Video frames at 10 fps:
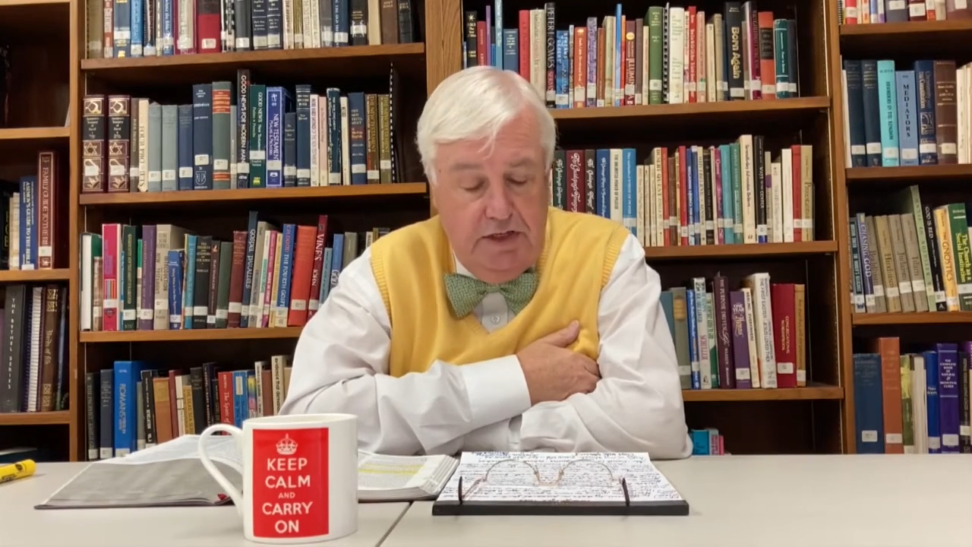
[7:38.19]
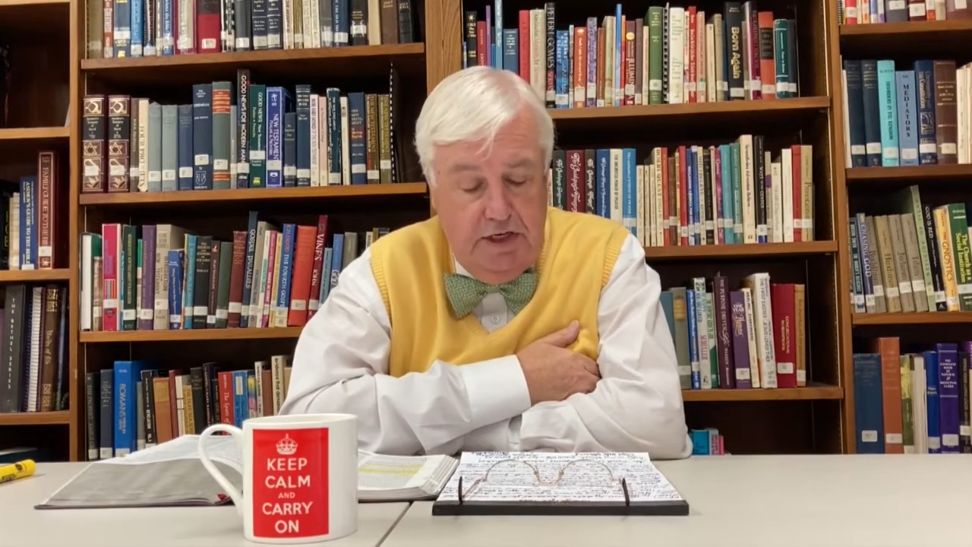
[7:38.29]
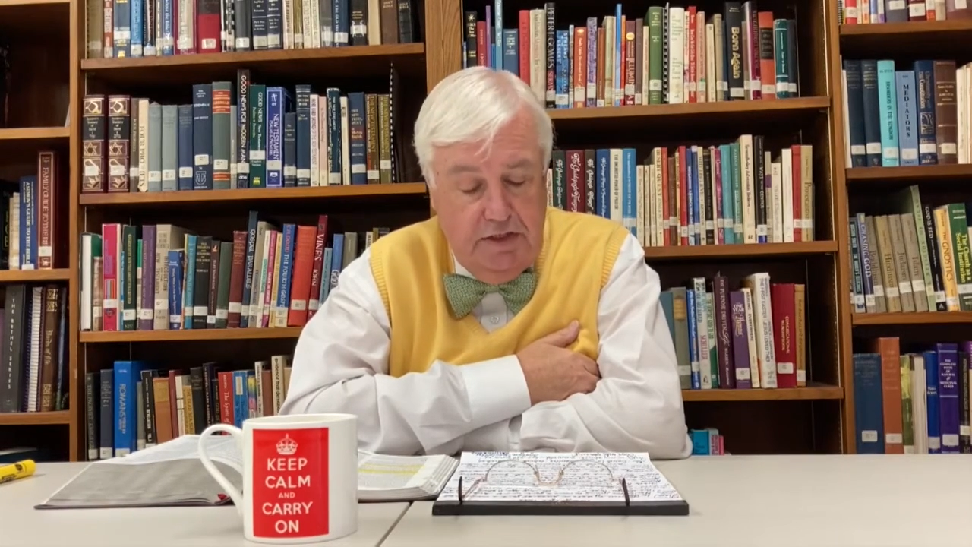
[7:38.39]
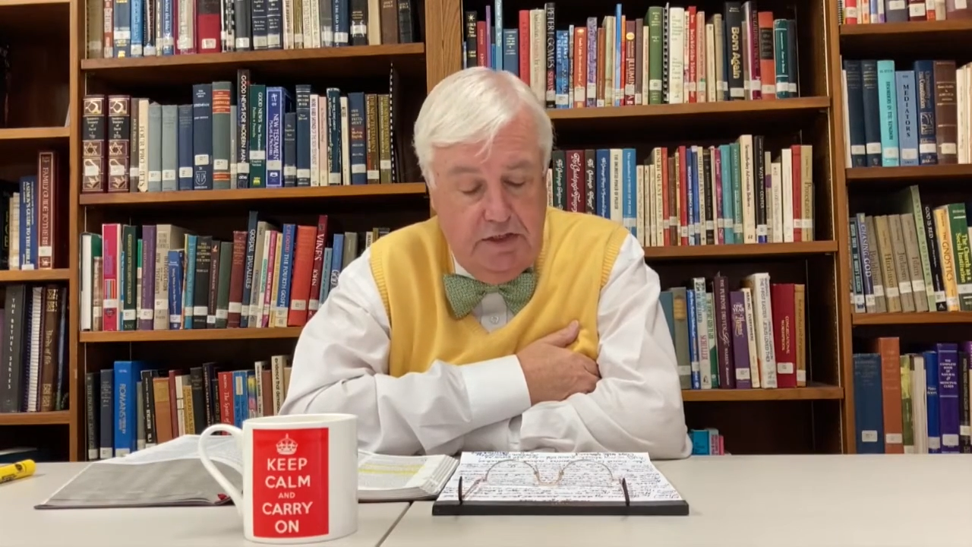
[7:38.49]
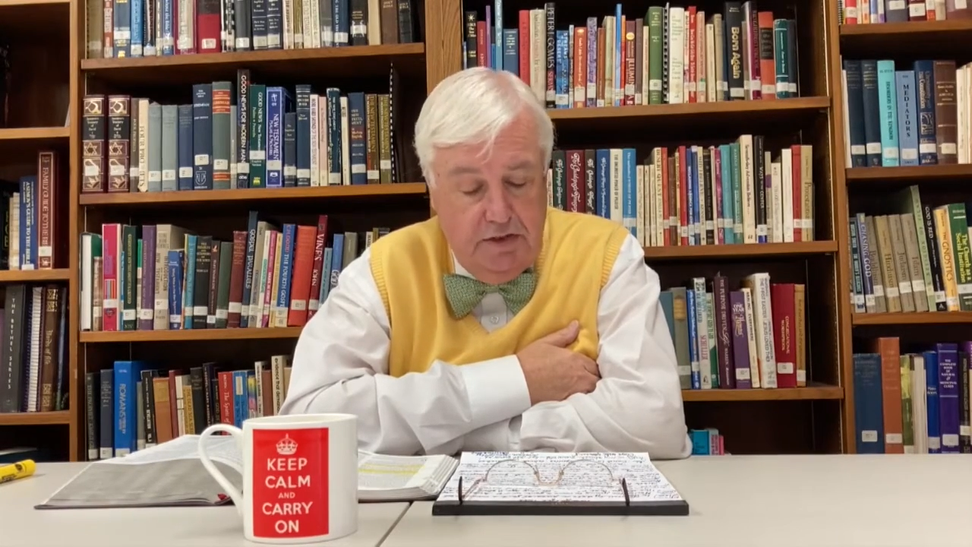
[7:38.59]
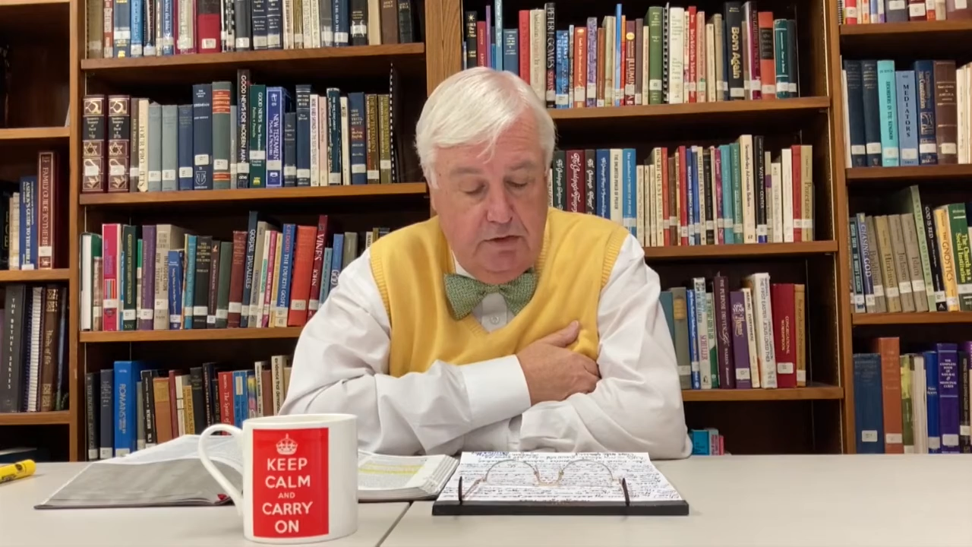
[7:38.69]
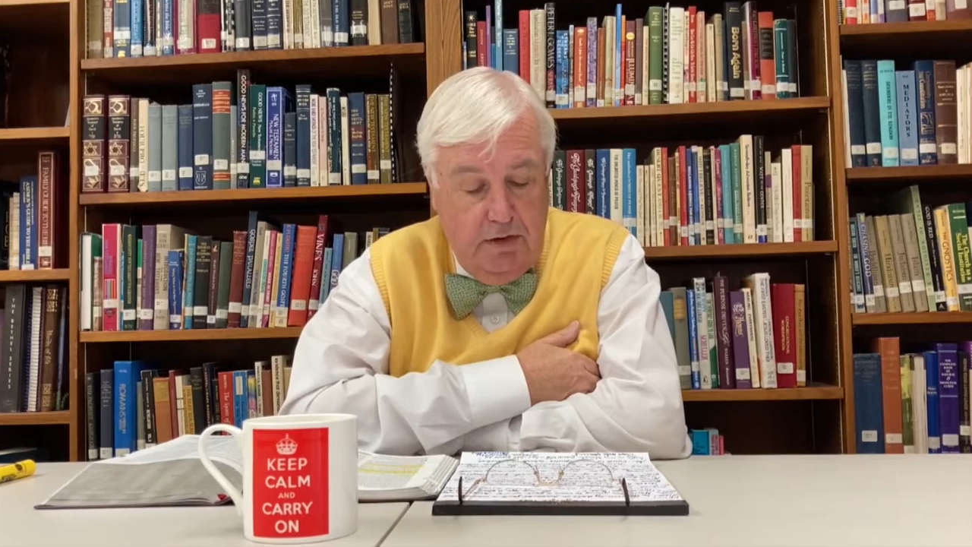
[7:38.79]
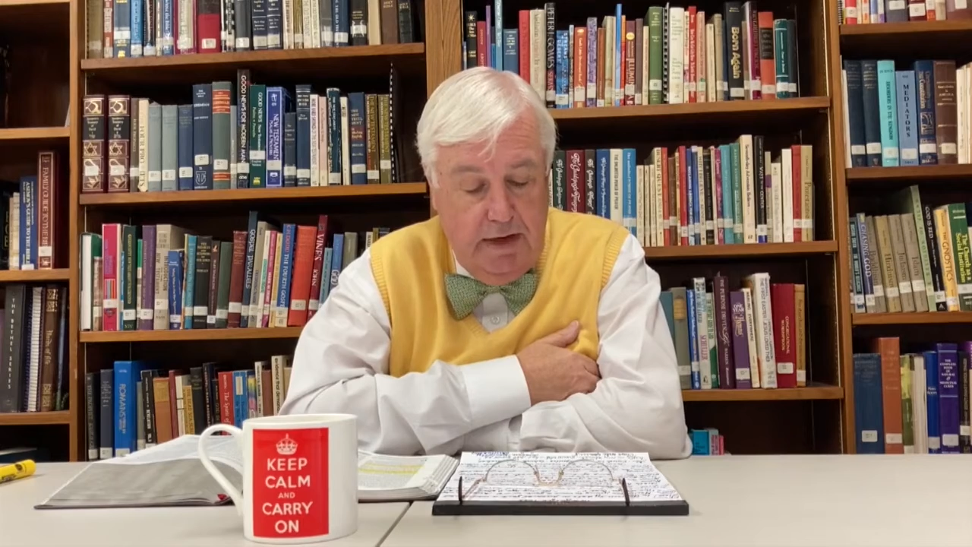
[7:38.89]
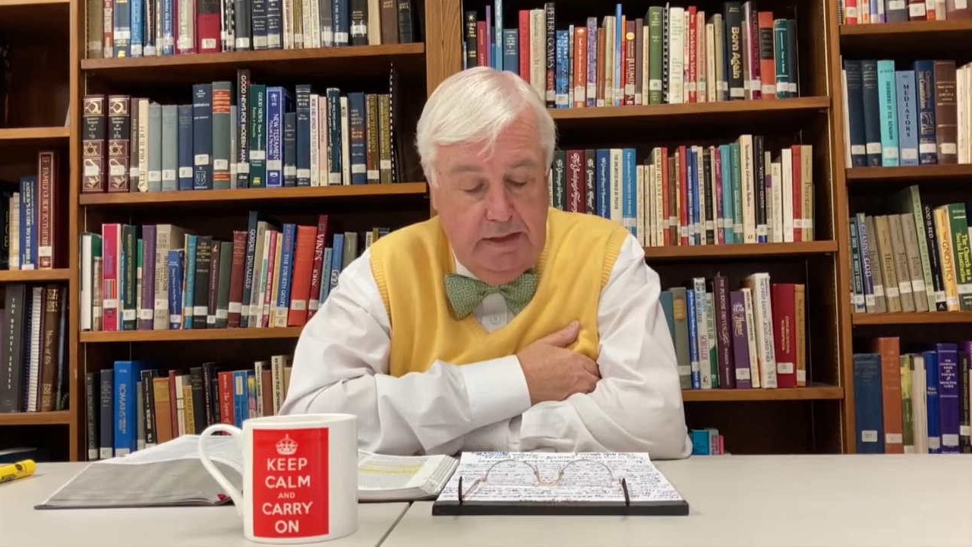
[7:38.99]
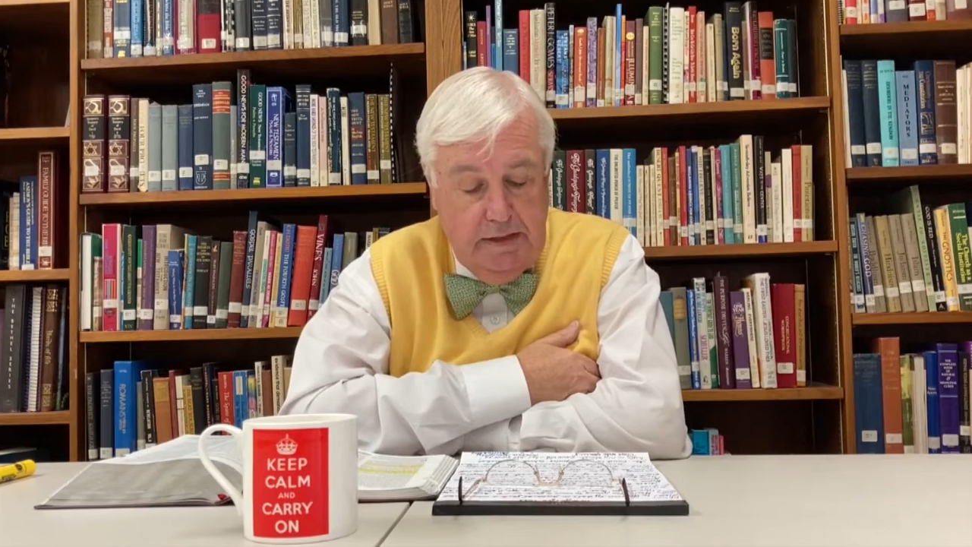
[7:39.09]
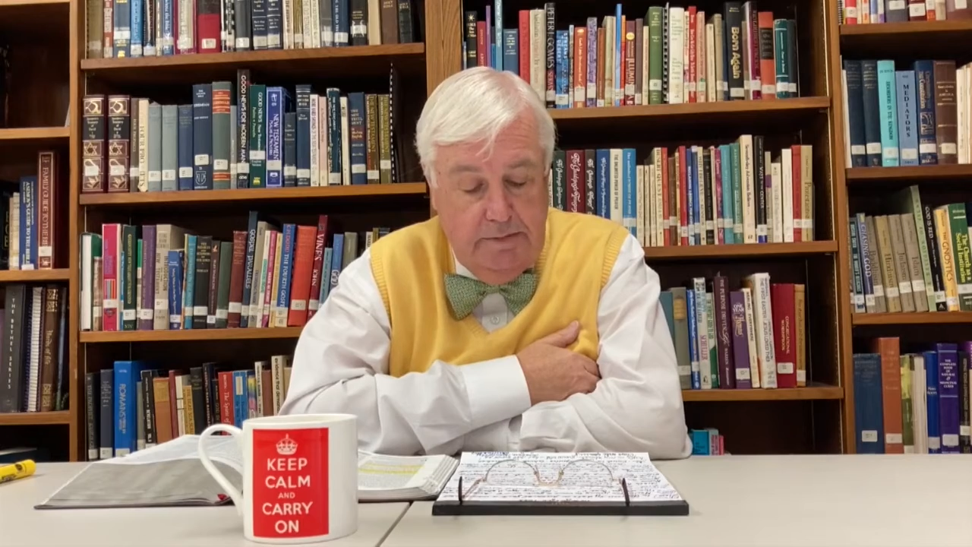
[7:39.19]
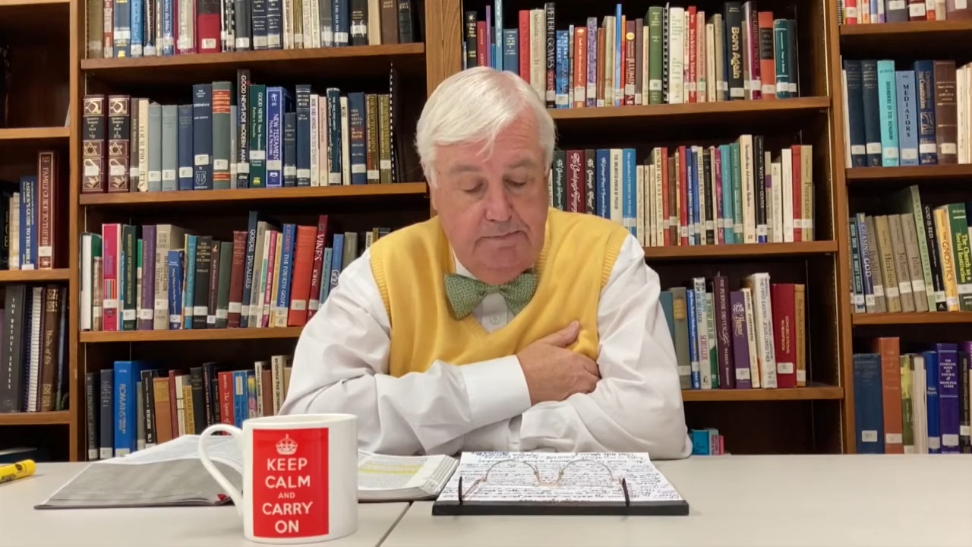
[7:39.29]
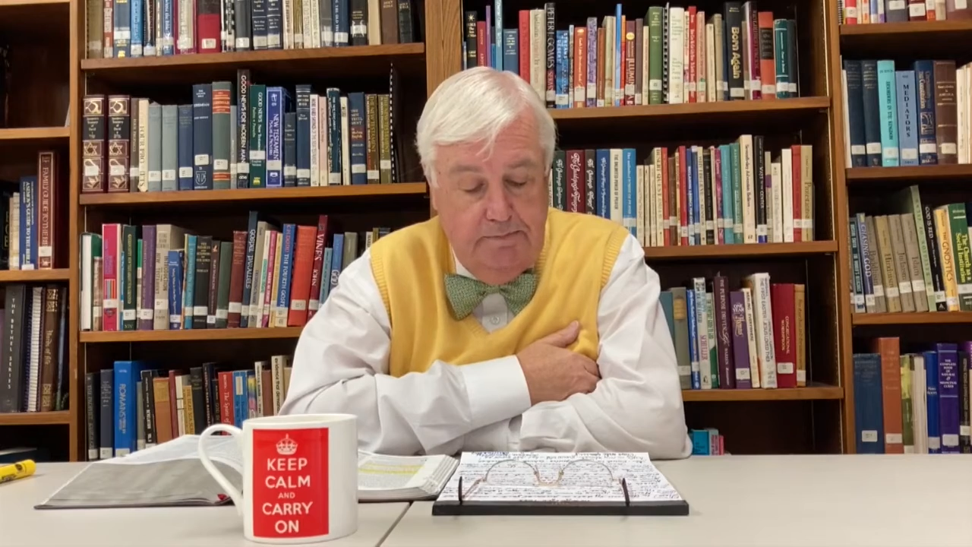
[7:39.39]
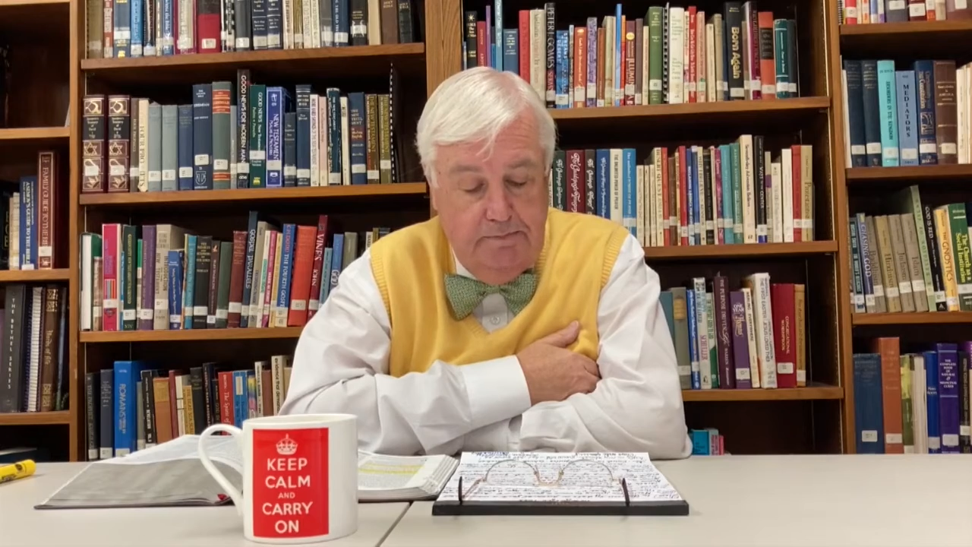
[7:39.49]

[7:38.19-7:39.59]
Jesus Christ.